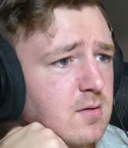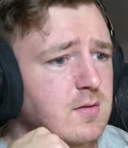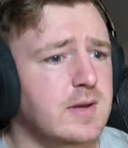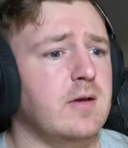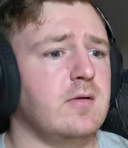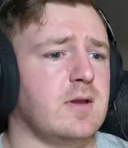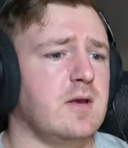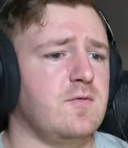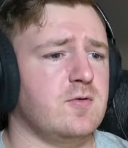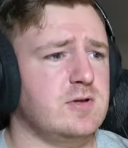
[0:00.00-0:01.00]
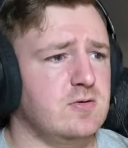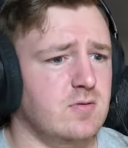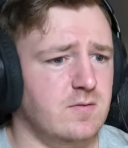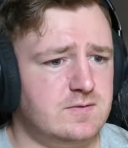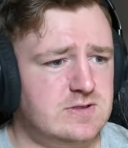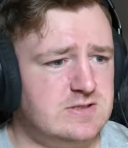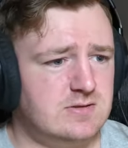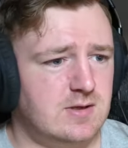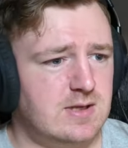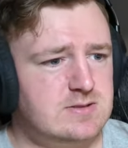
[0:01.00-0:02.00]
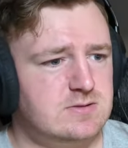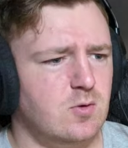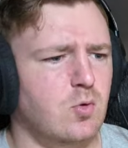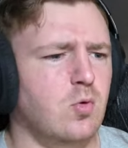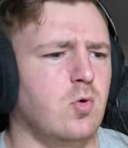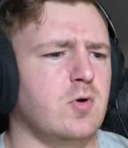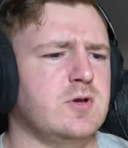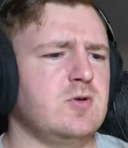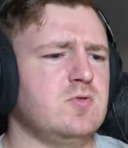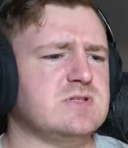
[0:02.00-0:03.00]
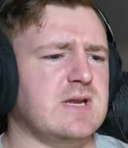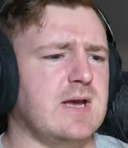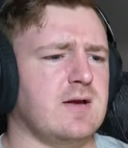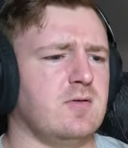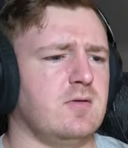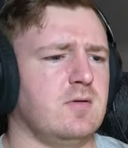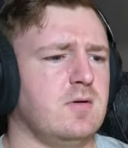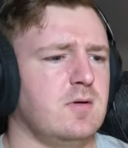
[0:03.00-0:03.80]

Okay, 14-12. Jeez, Knights. Oh, huge tackle.